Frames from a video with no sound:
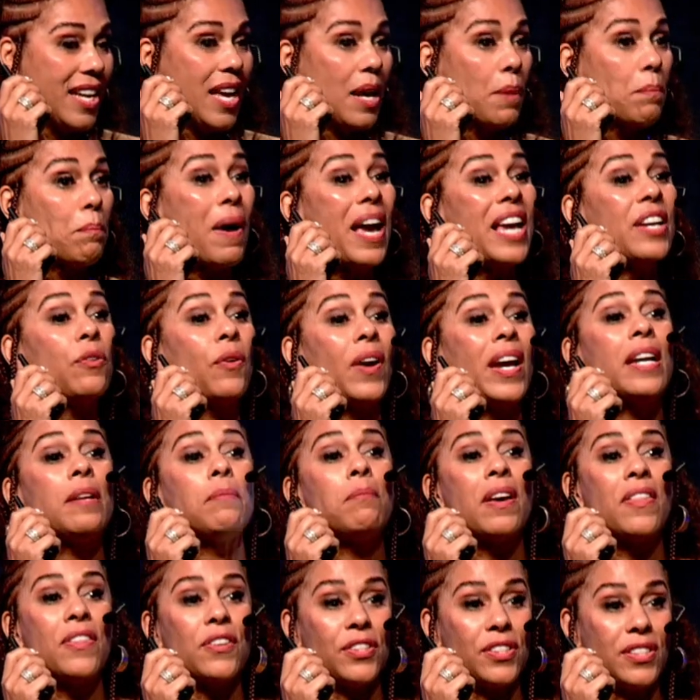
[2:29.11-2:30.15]
My
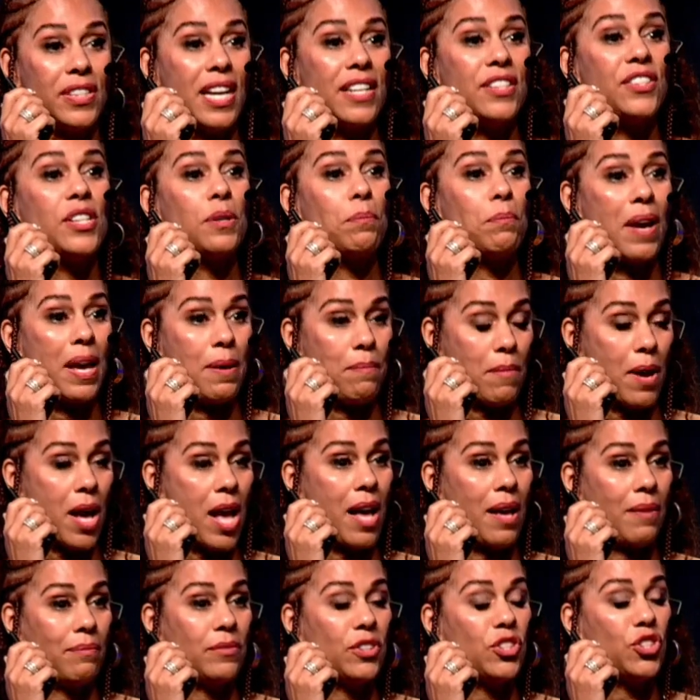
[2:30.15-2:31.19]
grandmother said to my
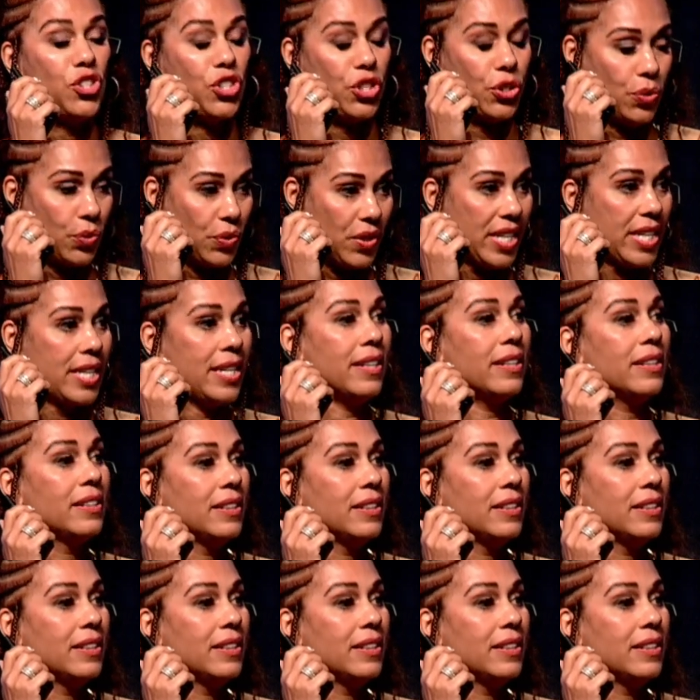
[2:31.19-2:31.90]
mom, Judy,